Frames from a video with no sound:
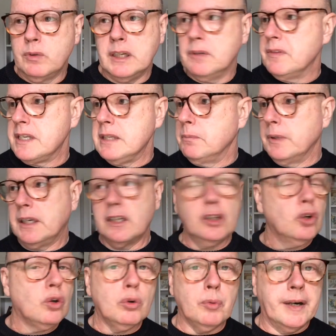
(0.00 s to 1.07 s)
when I was in the middle of
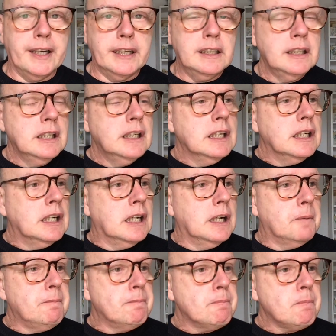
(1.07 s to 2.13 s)
Norway,
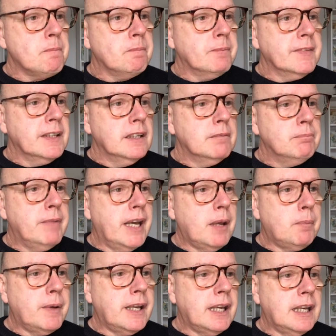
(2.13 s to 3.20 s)

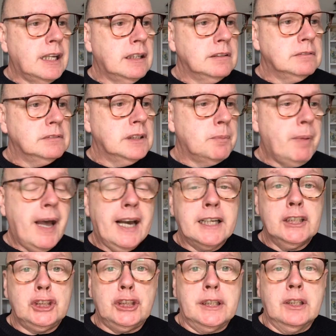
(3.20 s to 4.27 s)
maybe the
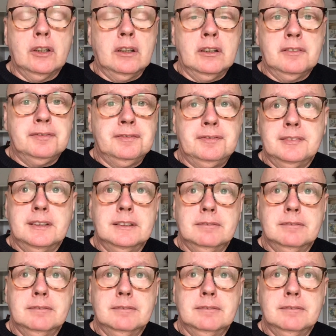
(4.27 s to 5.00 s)
packaging of